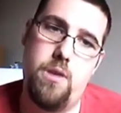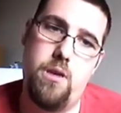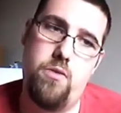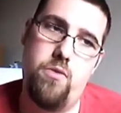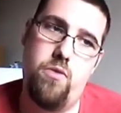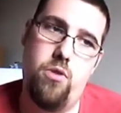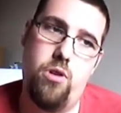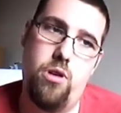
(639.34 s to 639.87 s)

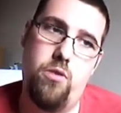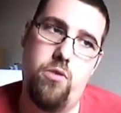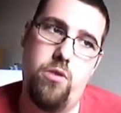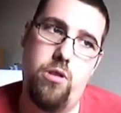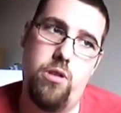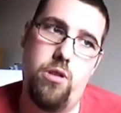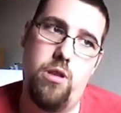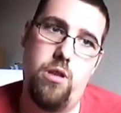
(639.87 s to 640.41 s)
400
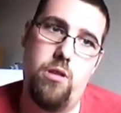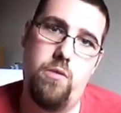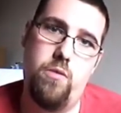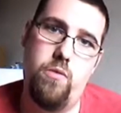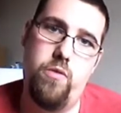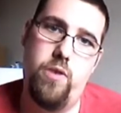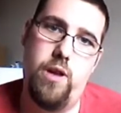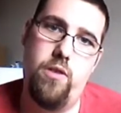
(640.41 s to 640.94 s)
to
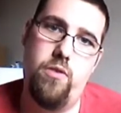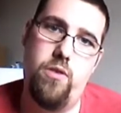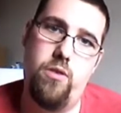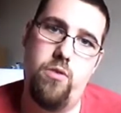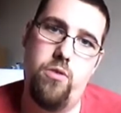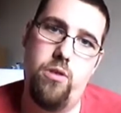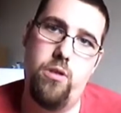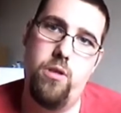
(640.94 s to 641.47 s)

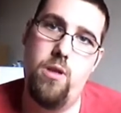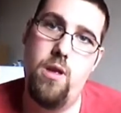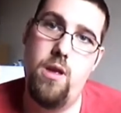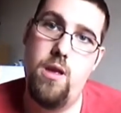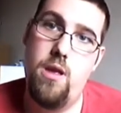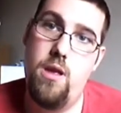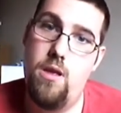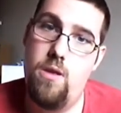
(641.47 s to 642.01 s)
500,
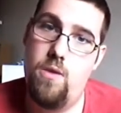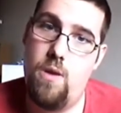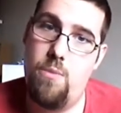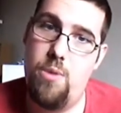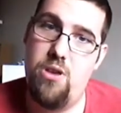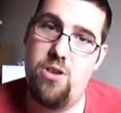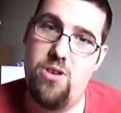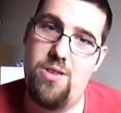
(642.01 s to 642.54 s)
so I
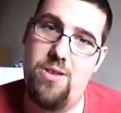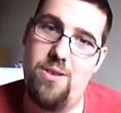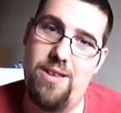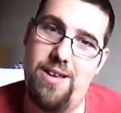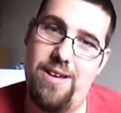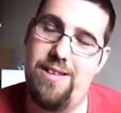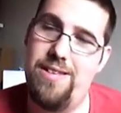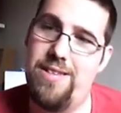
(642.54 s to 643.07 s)
might just do
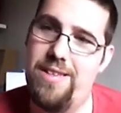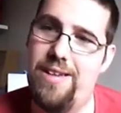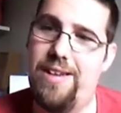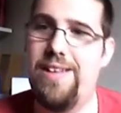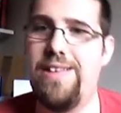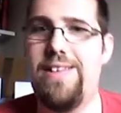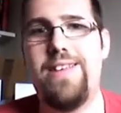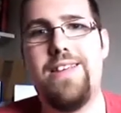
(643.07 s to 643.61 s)
that
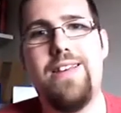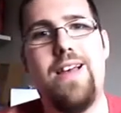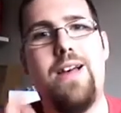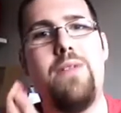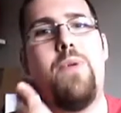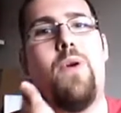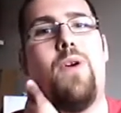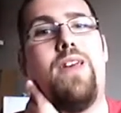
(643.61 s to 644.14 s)
instead.
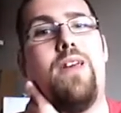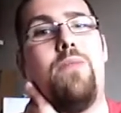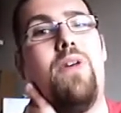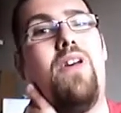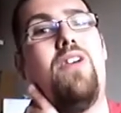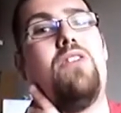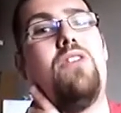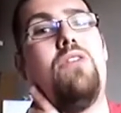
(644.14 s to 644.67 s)
Probably get better
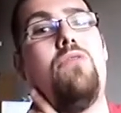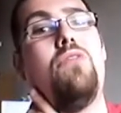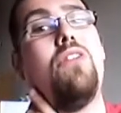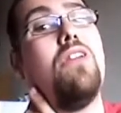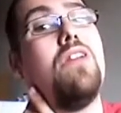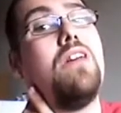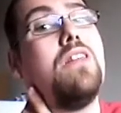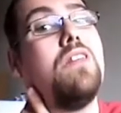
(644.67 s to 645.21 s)

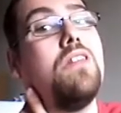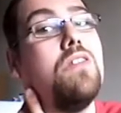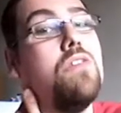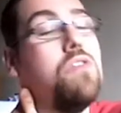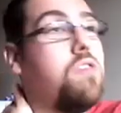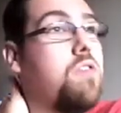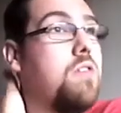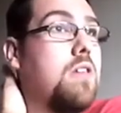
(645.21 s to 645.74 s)

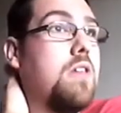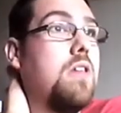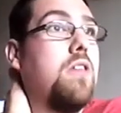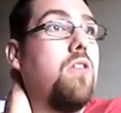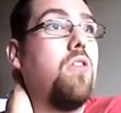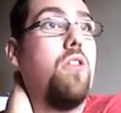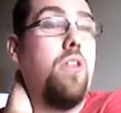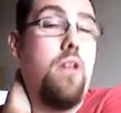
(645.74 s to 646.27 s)
storylines
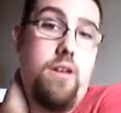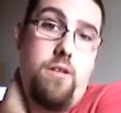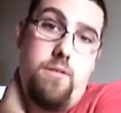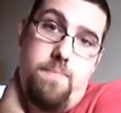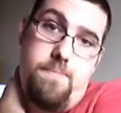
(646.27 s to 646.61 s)
doing that.